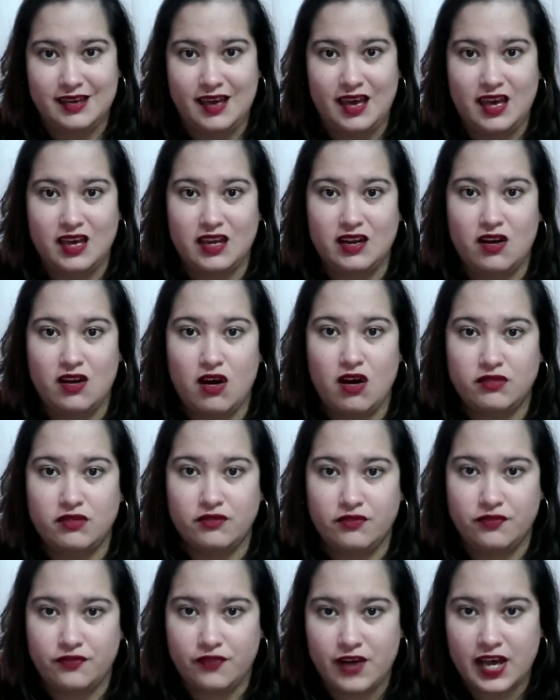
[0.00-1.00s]
and on
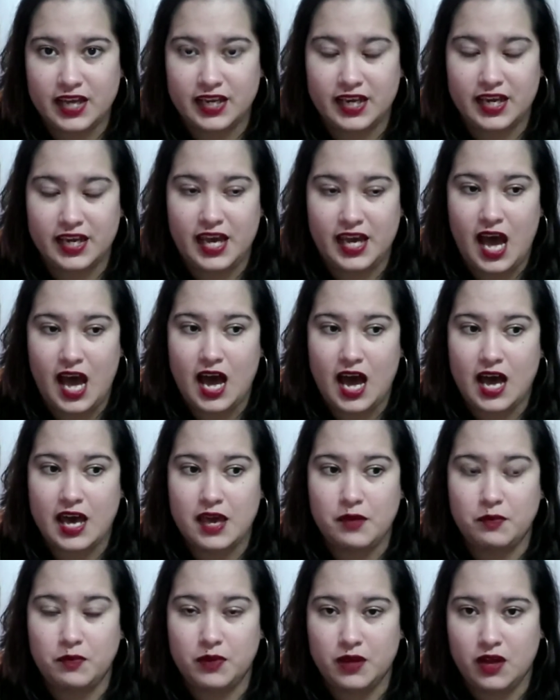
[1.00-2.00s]
Friday
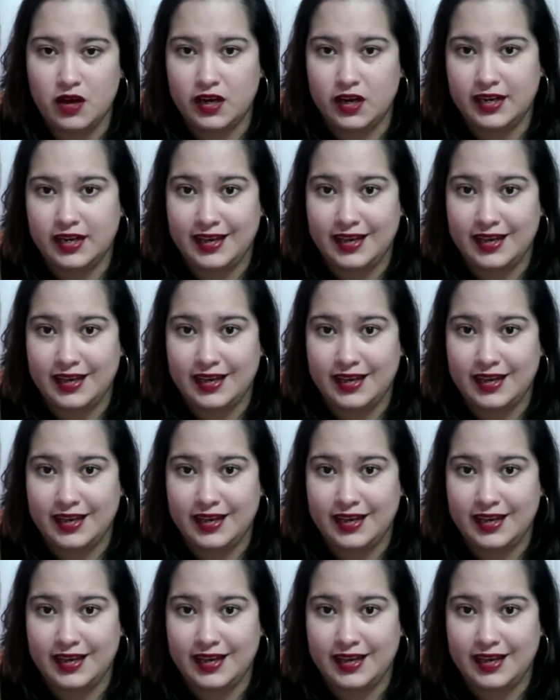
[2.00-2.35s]
I plotted